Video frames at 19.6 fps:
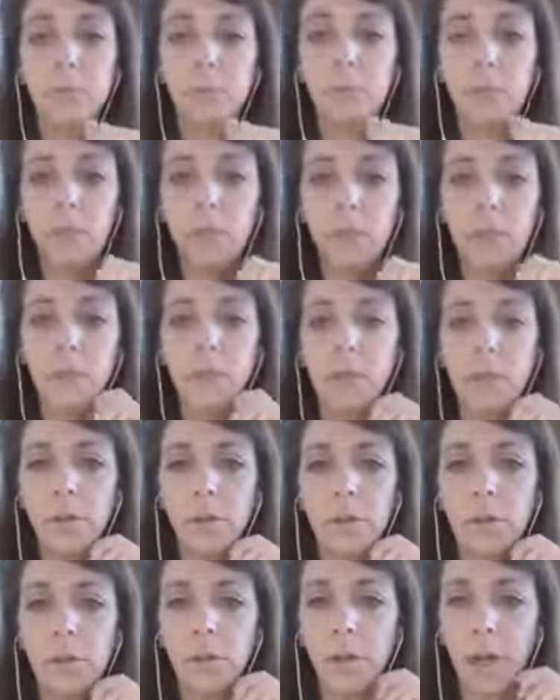So
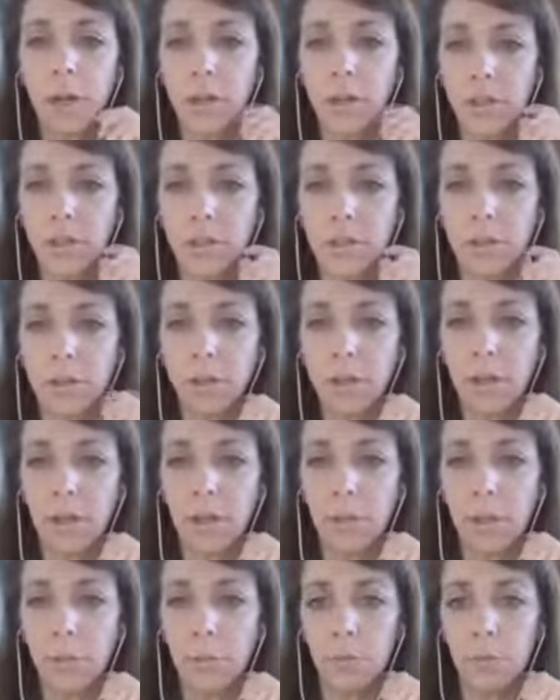it's not just
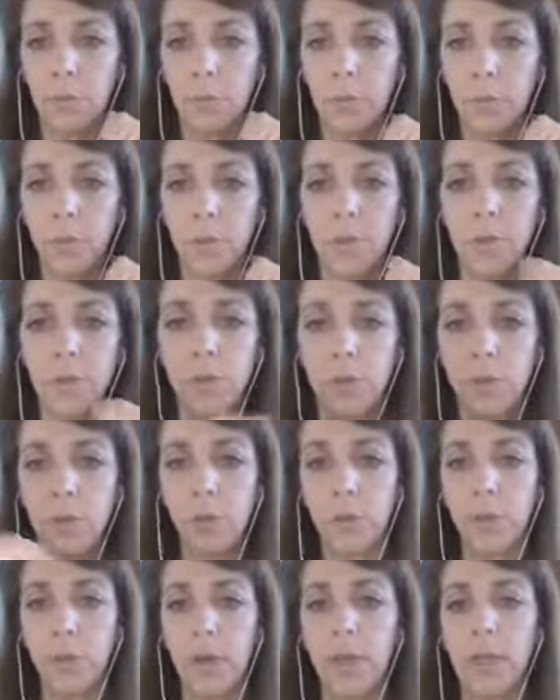for those who
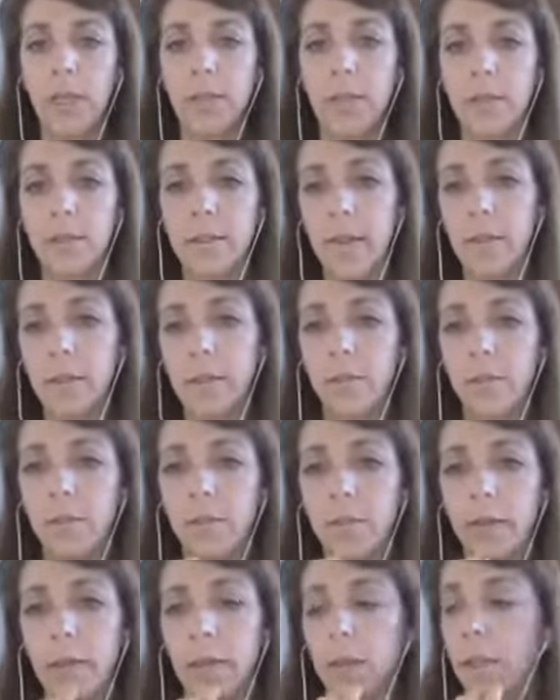are inside of
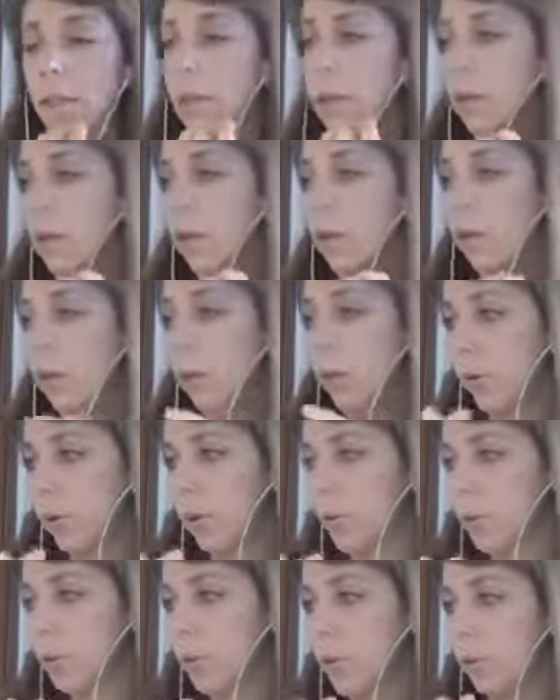the
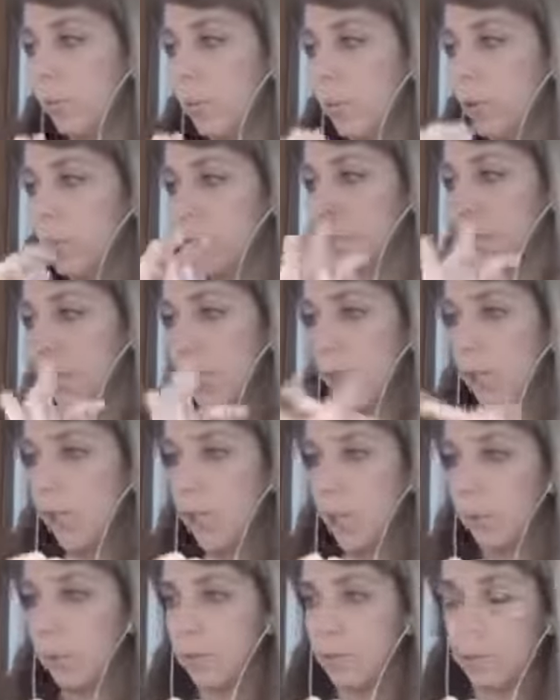course, the Pinterest for
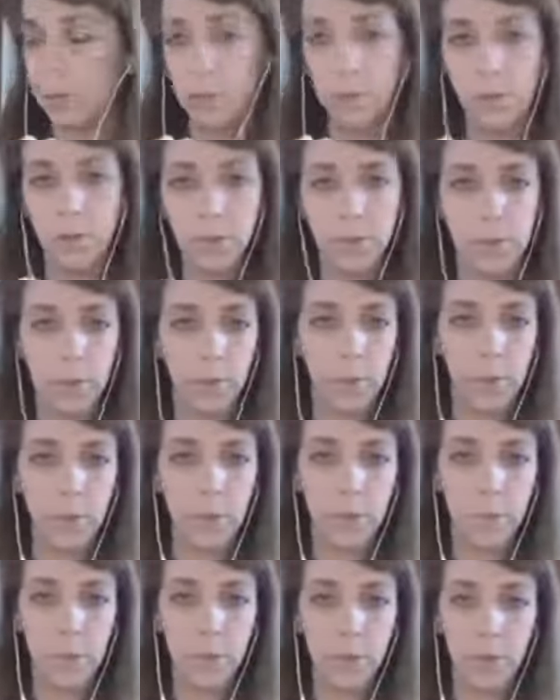e-commerce course with
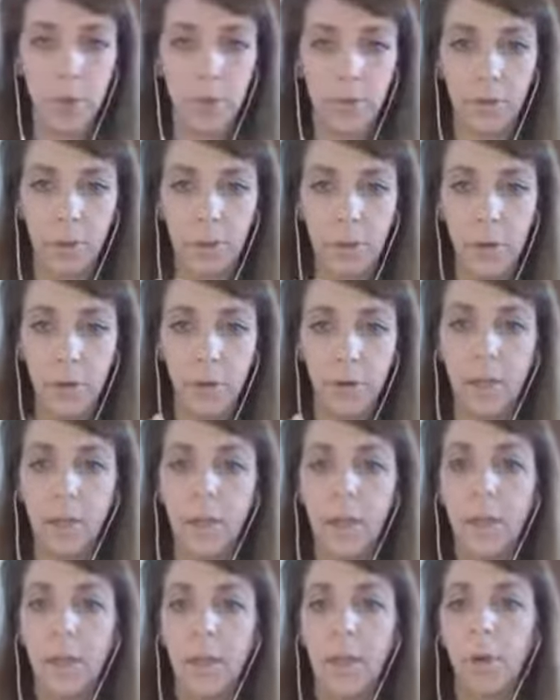Pin Traffic Power,
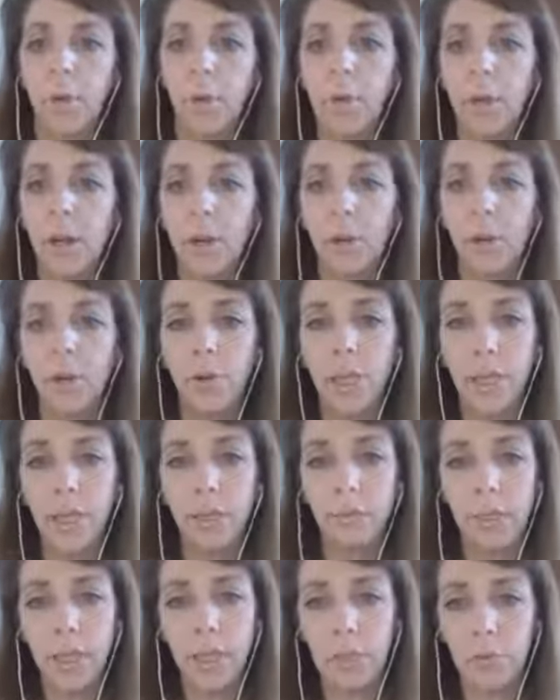but for
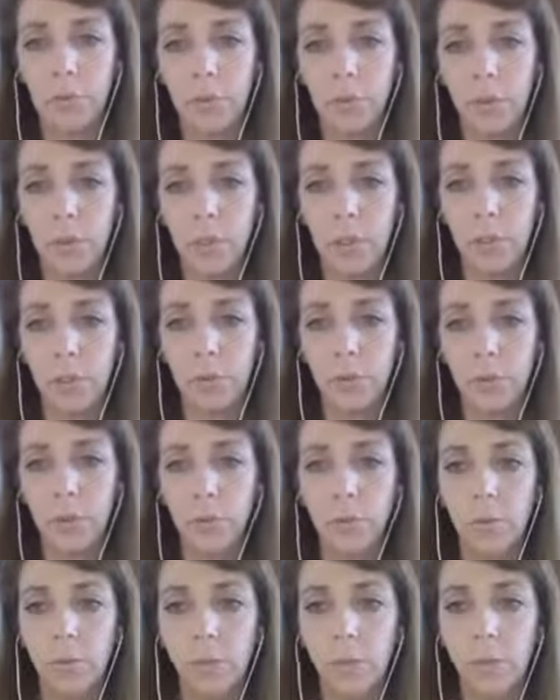anybody and everyone
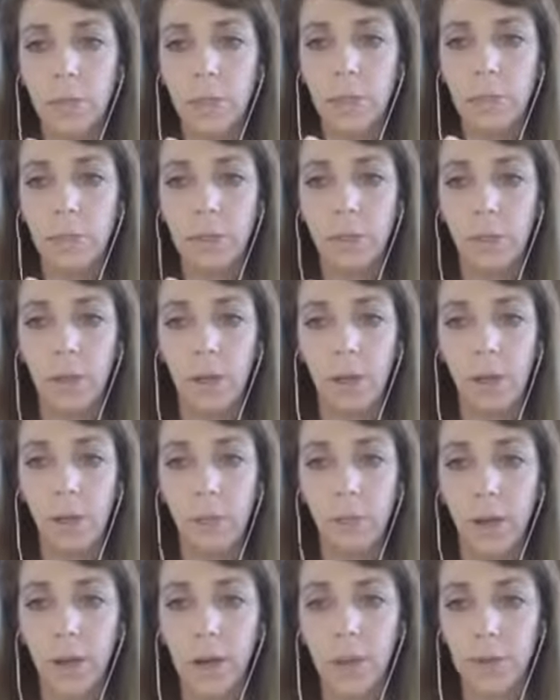who needs some
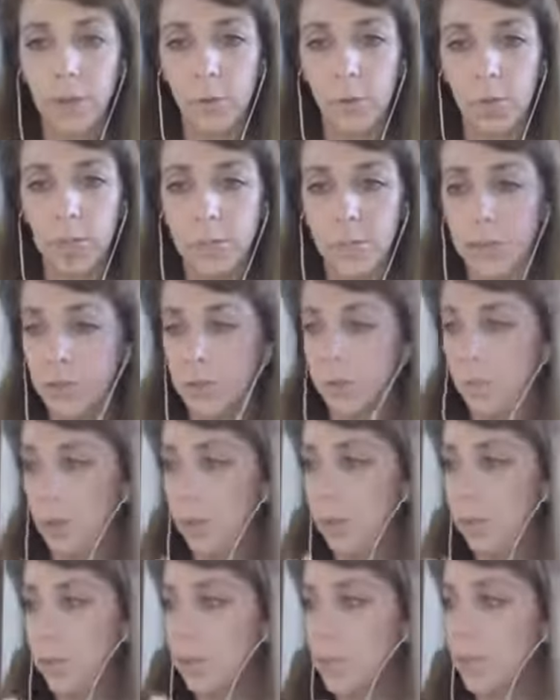help or has questions
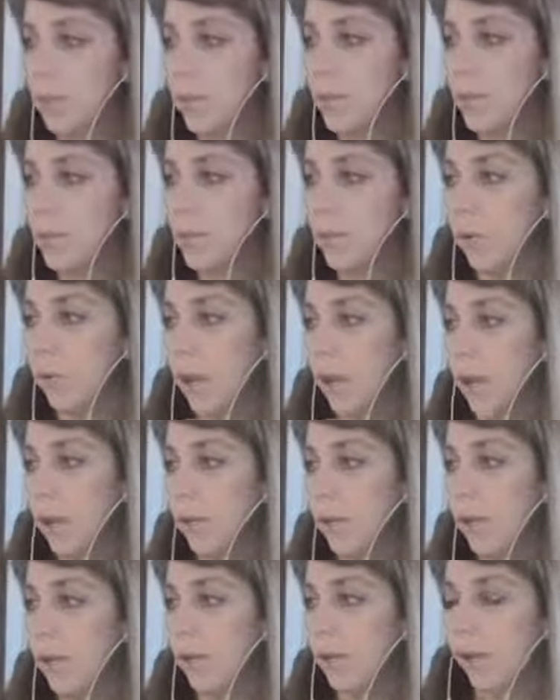about Pinterest or how
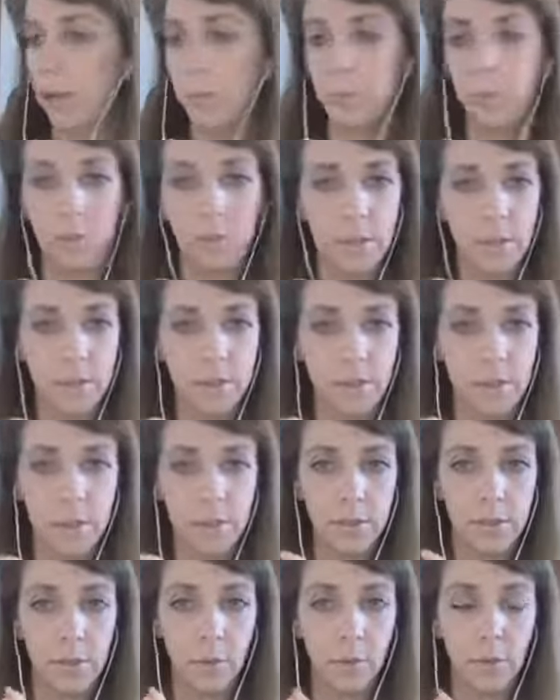it can help your
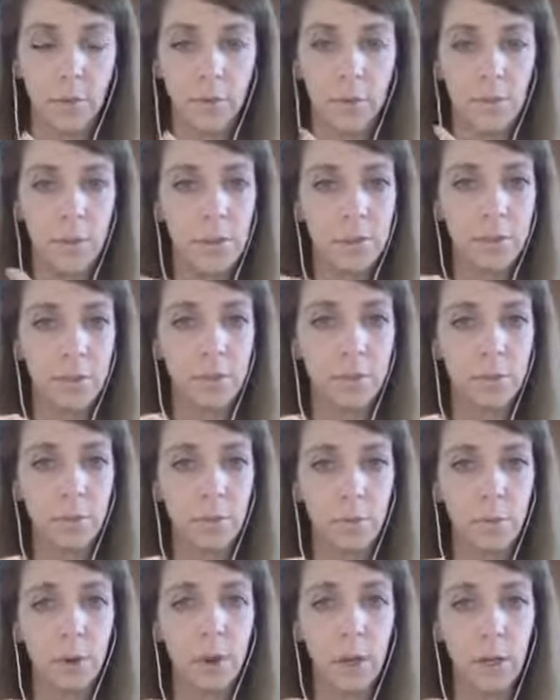business, or there's maybe a
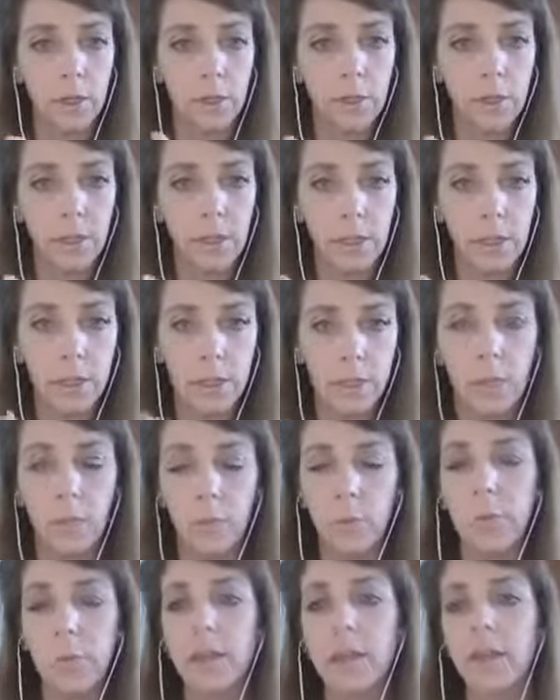certain part of it that you need
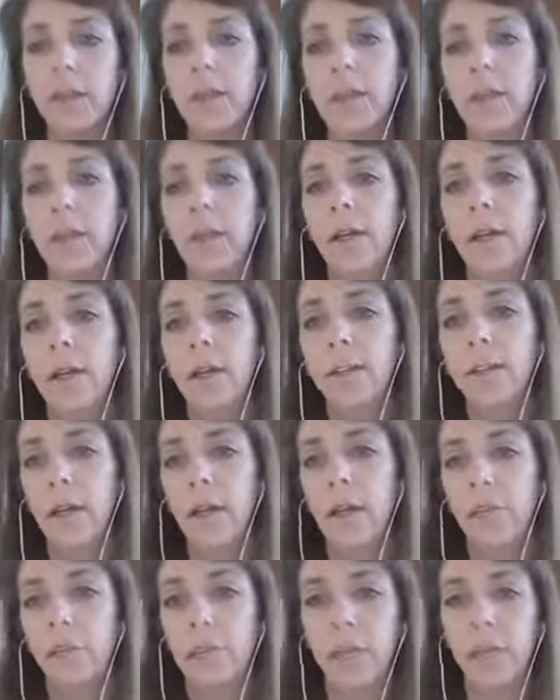help with to
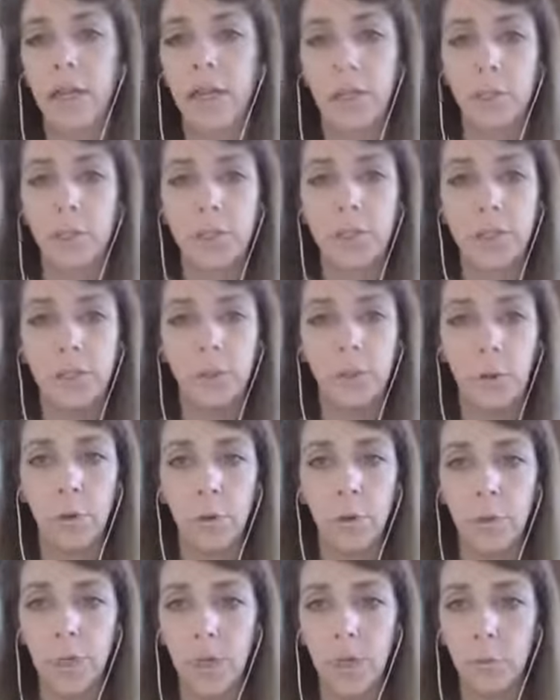help you kind of push
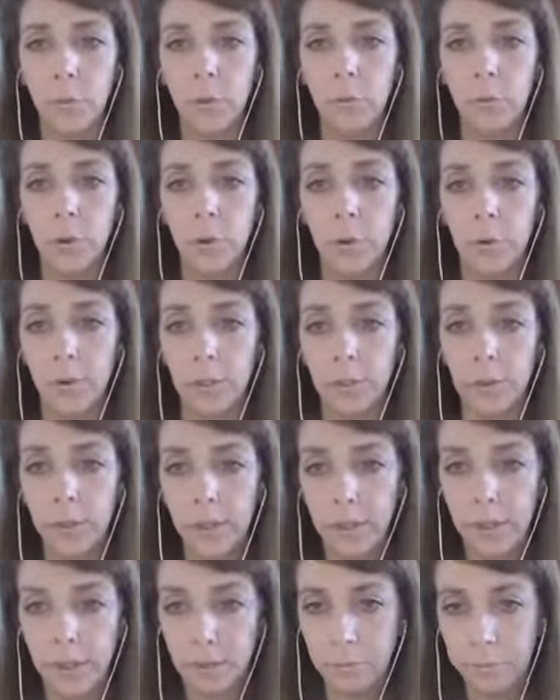forward and move forward
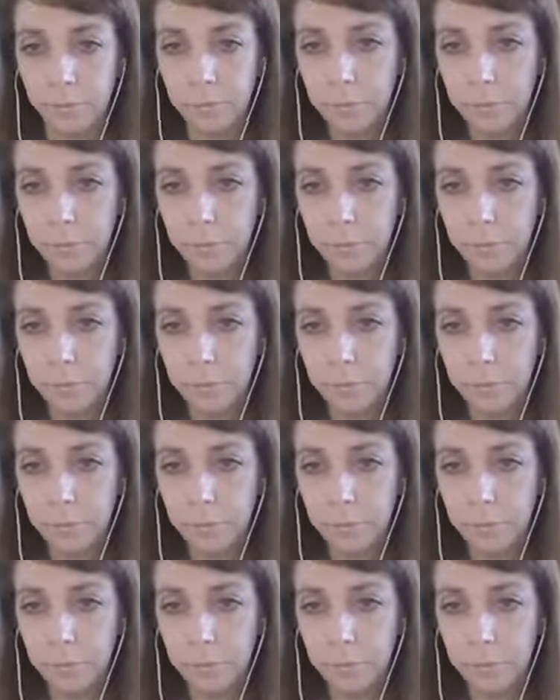quickly.